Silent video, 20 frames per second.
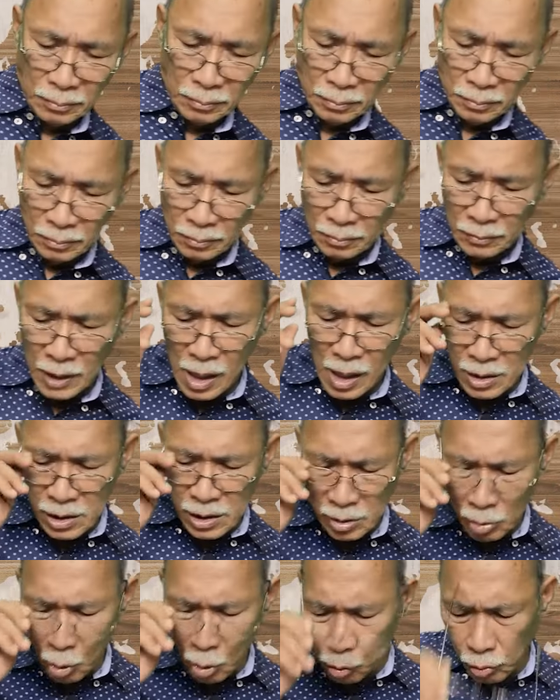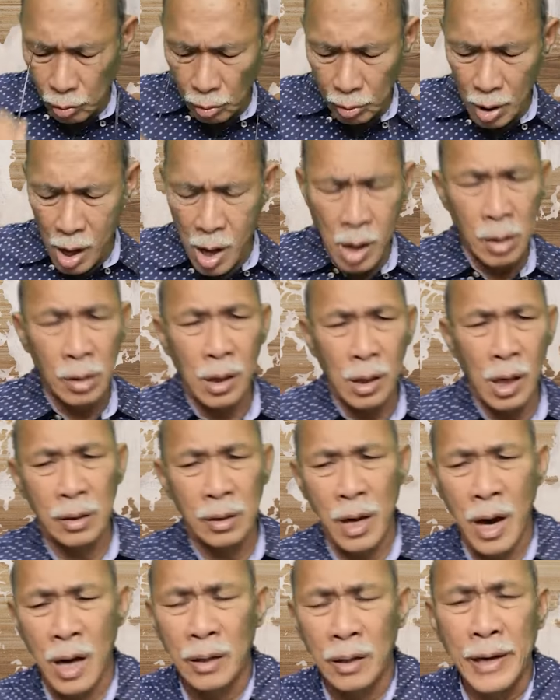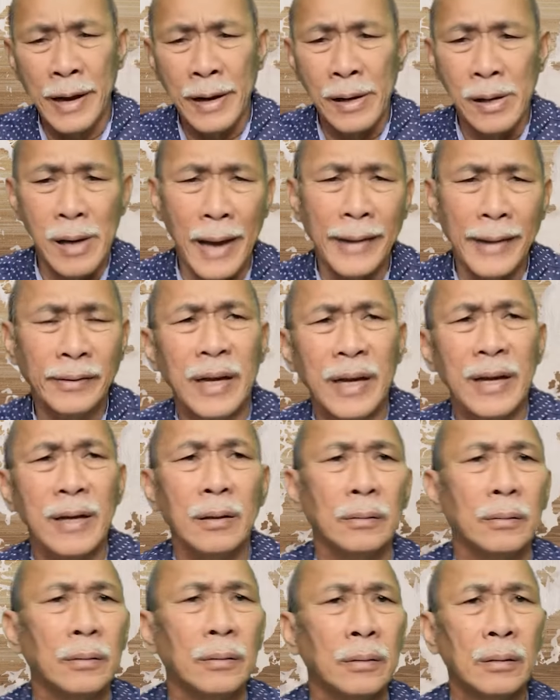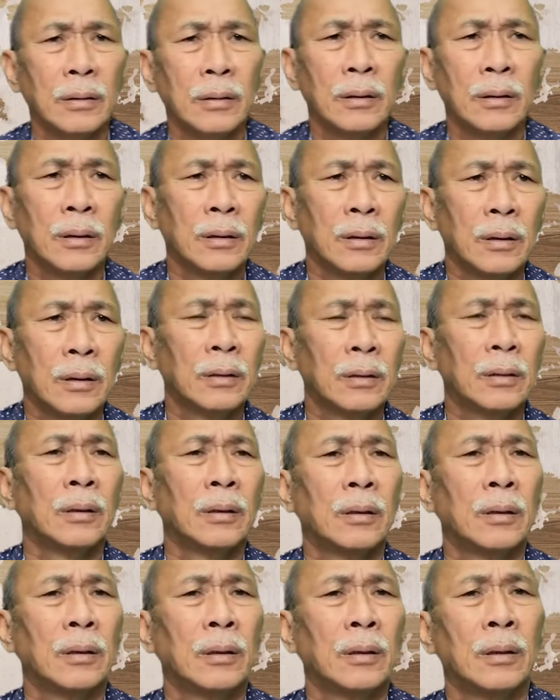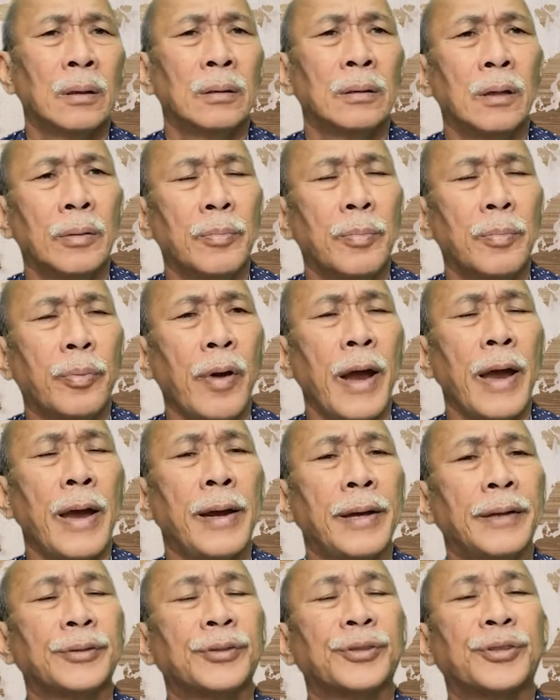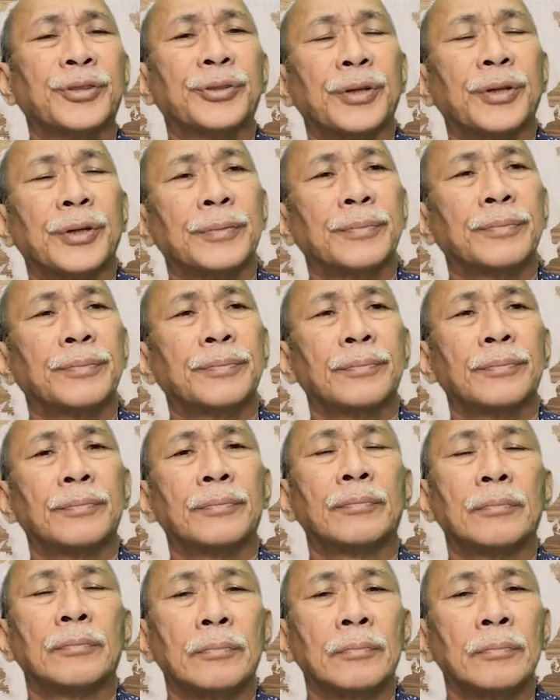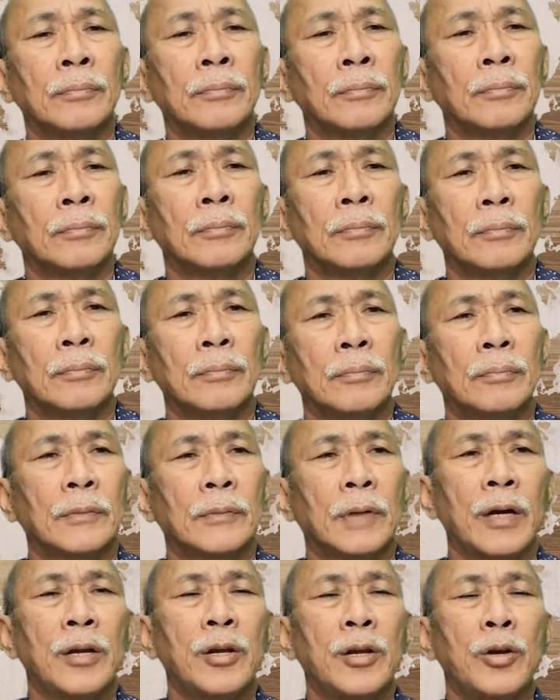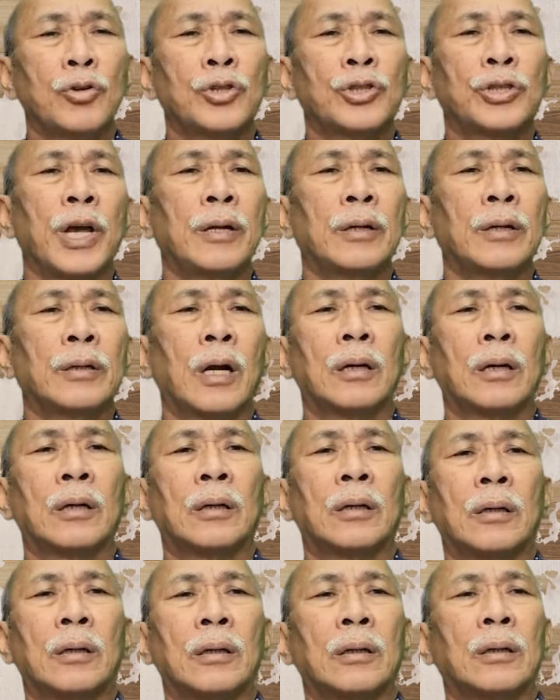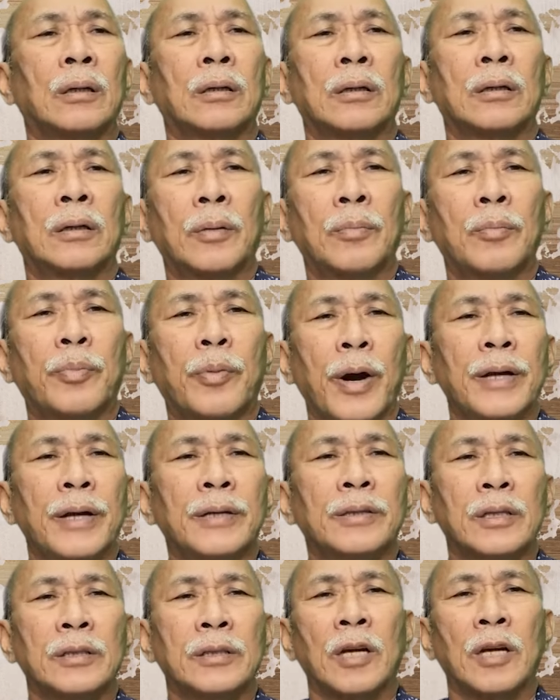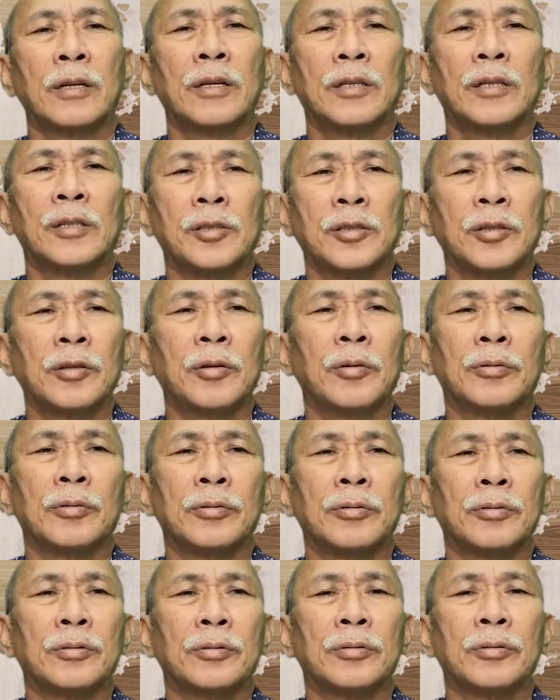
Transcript: They are slow to learn and they are neglecting their brains. They are using their brains as an excuse.